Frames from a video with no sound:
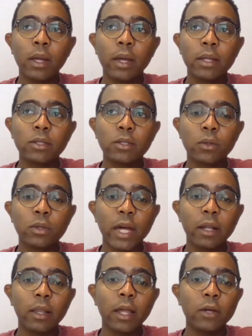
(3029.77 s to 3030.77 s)
And so
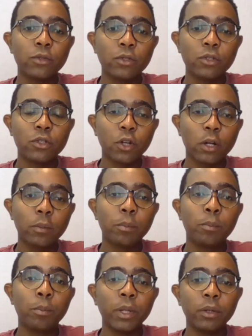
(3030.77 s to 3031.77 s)
that allows you to start
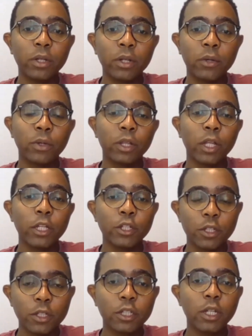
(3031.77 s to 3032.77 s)
building a
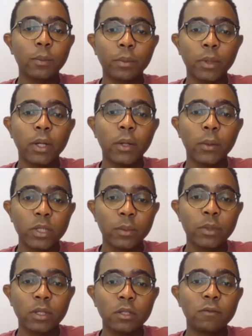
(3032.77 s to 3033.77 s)
relationship with
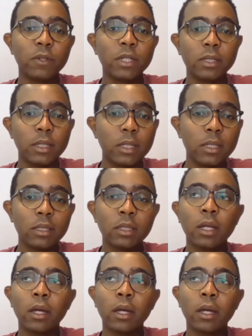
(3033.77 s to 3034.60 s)
some of these VCs.